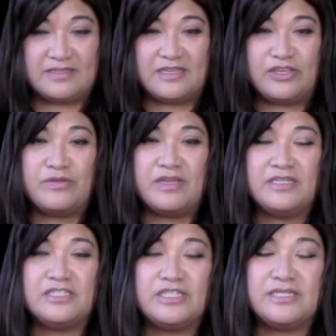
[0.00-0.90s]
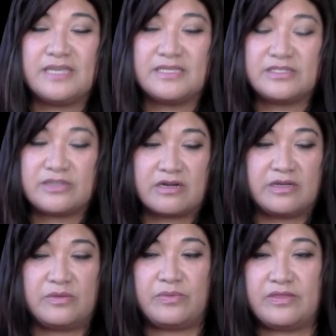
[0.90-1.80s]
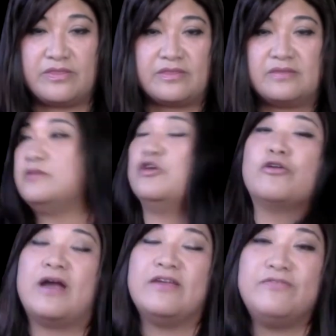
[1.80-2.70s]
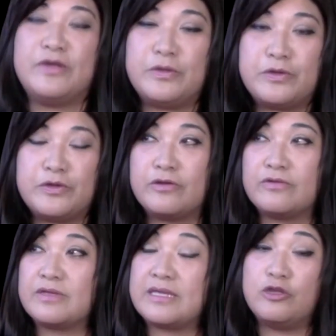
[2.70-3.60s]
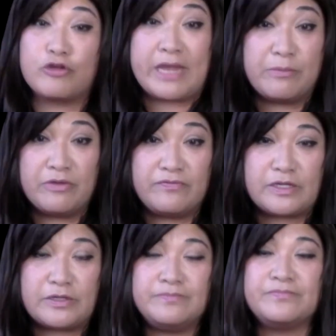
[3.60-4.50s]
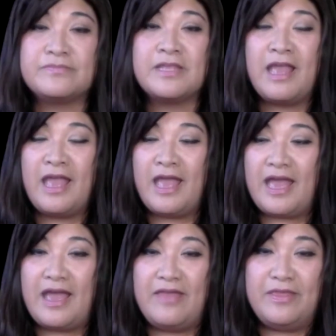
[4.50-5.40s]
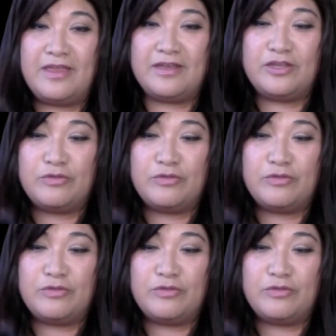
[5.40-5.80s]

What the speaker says: you can just get started with your iPhone or your camera phone, And then you